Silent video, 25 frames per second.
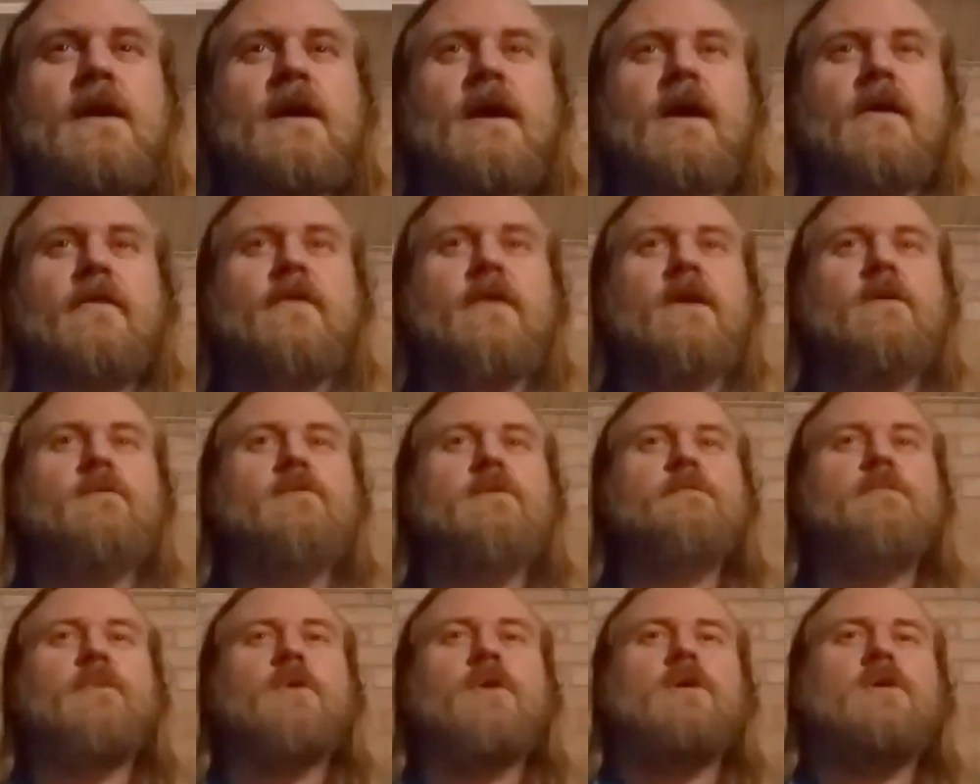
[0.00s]
I think
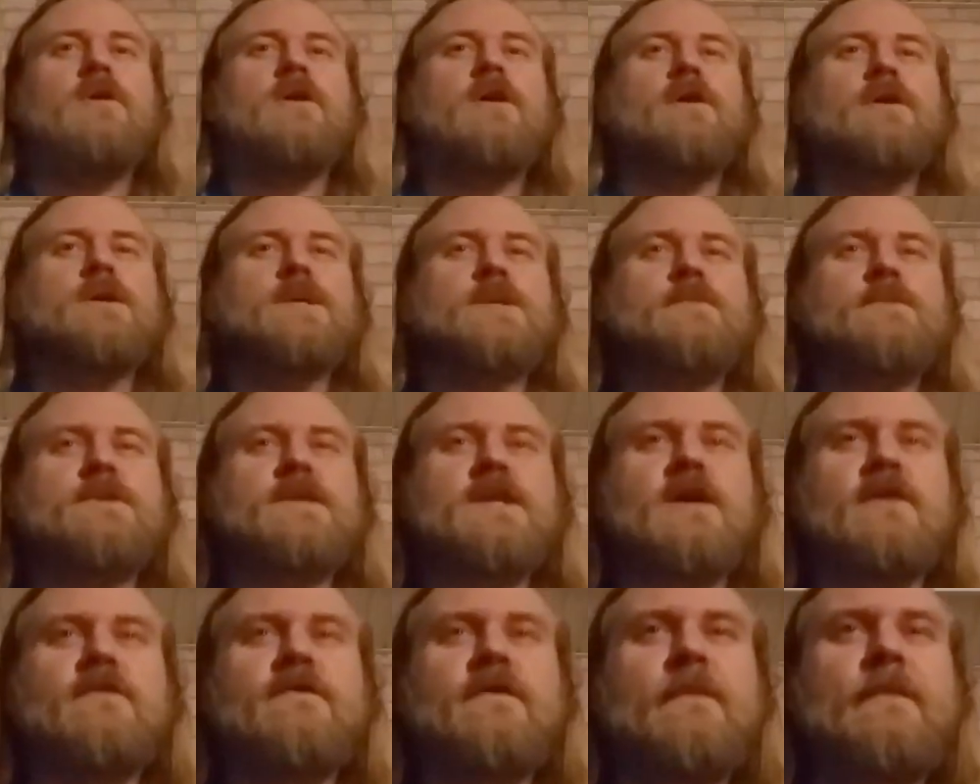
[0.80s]
when Paul calls
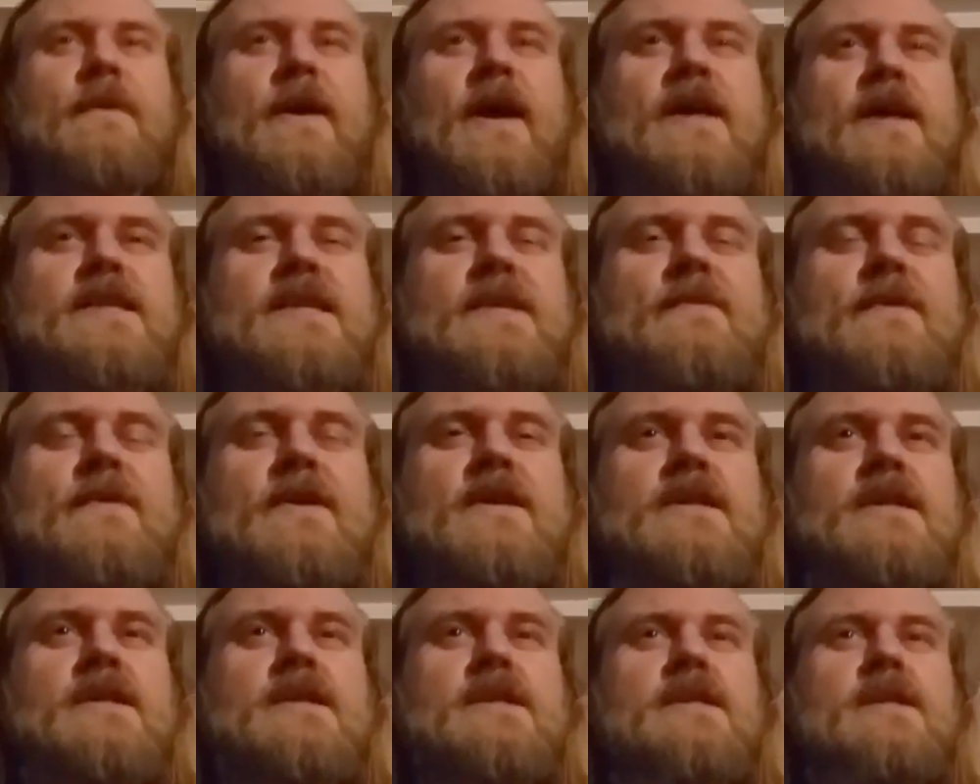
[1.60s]
himself a
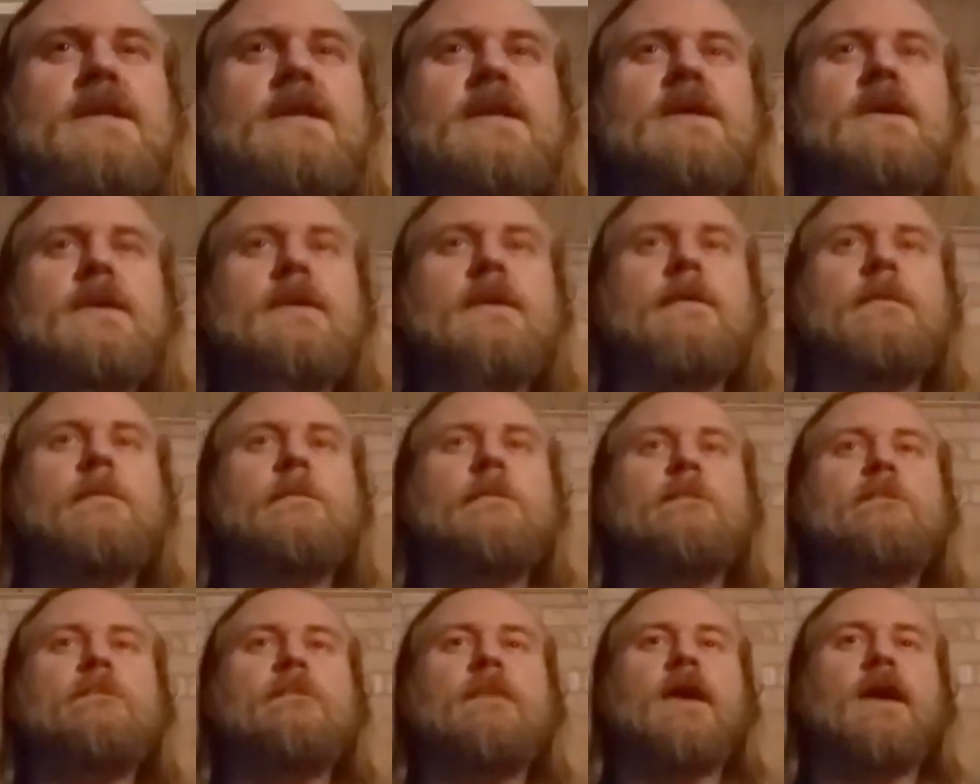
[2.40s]
pessimist,
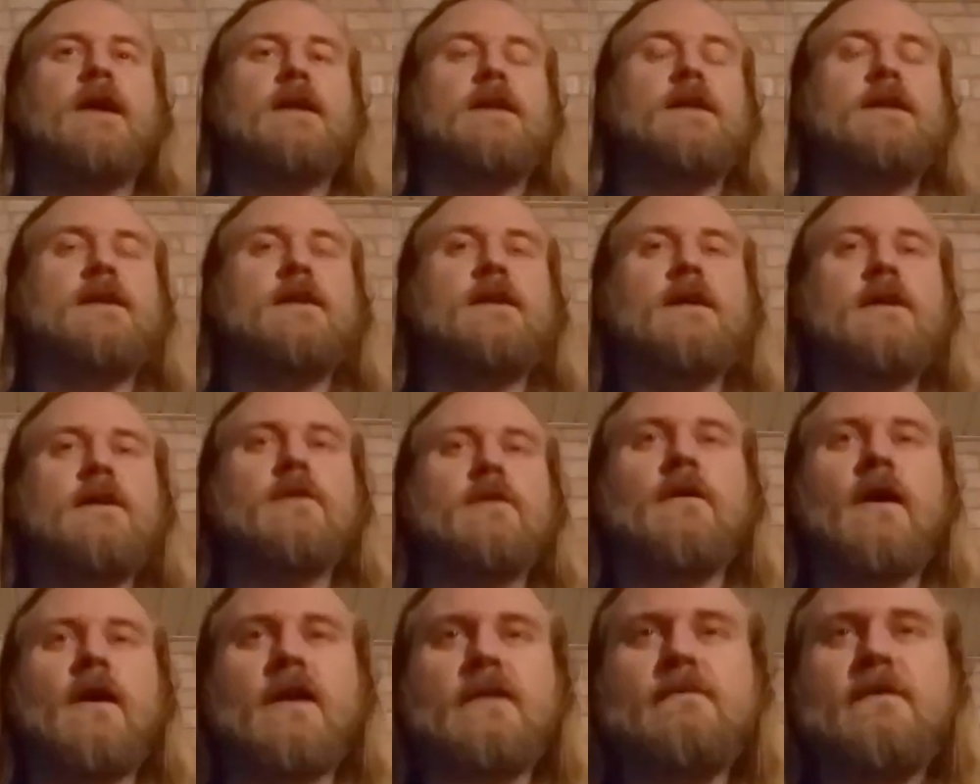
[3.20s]
and he can
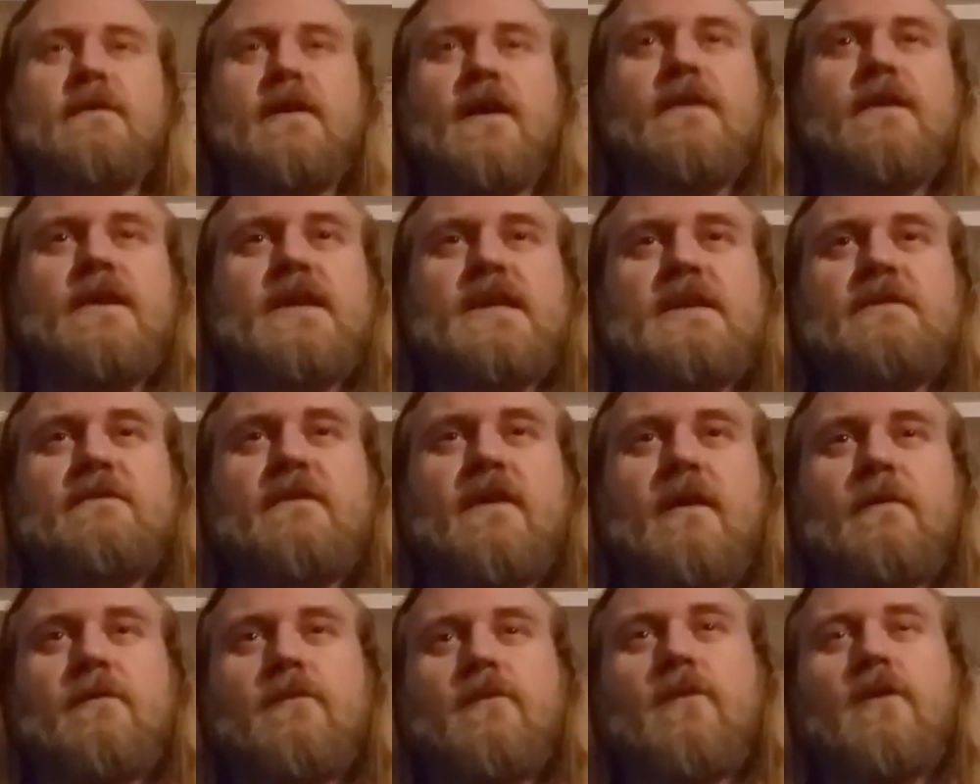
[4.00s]
correct me on this if
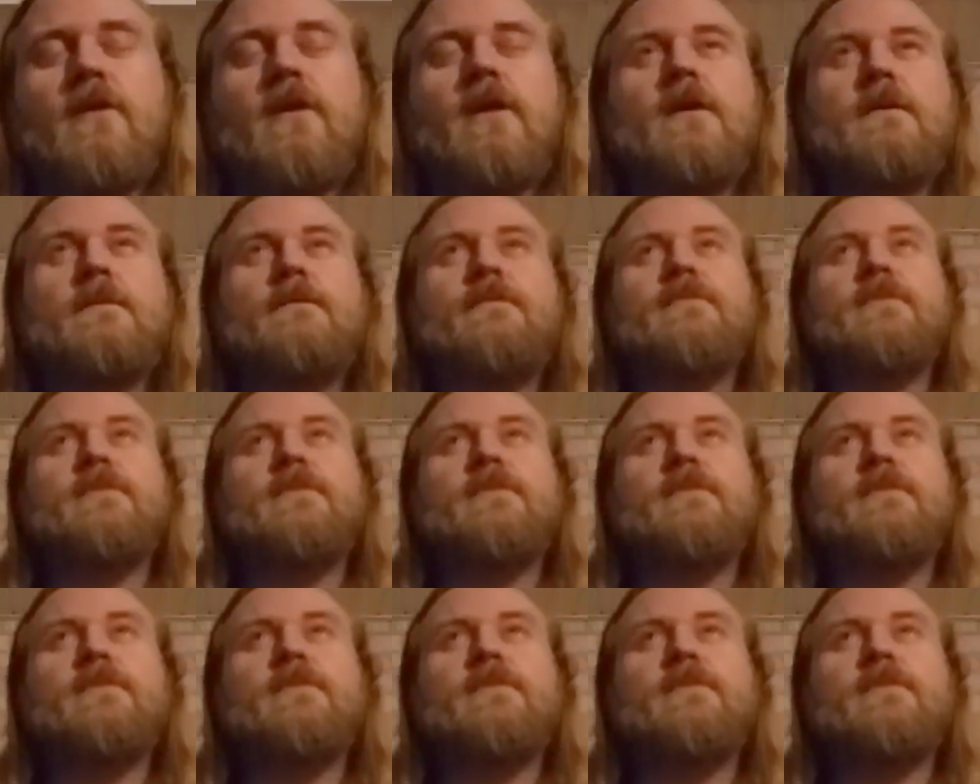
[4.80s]
I'm wrong,